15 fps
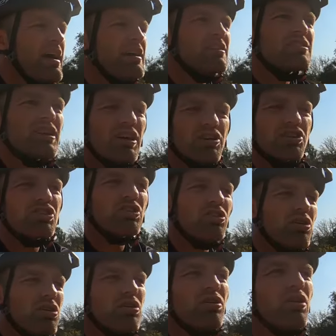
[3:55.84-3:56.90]

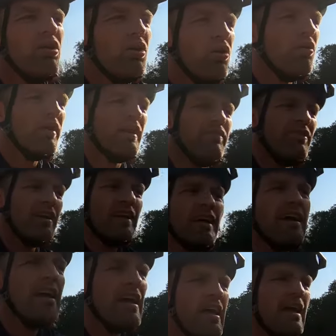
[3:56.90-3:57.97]
social or even
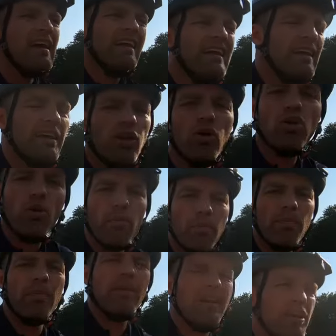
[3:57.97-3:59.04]
little
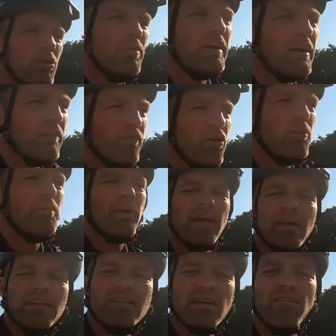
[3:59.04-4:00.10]
bit of
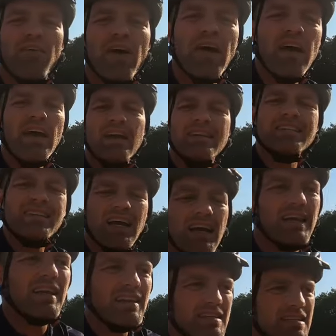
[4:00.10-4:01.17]
competitive
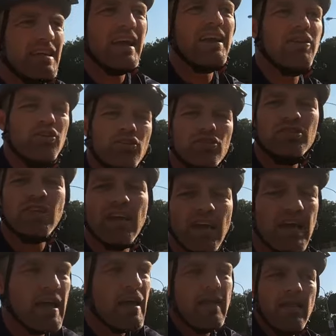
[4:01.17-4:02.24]
cyclists can use
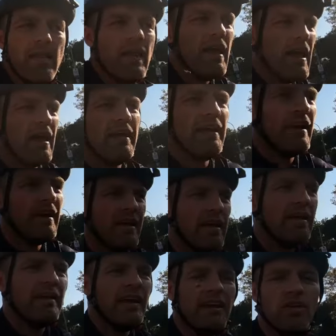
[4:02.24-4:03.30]
and
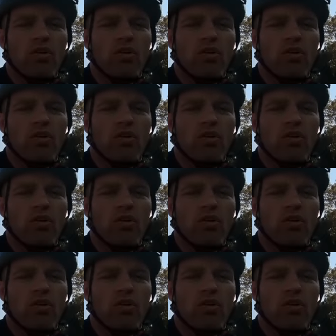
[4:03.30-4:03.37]
can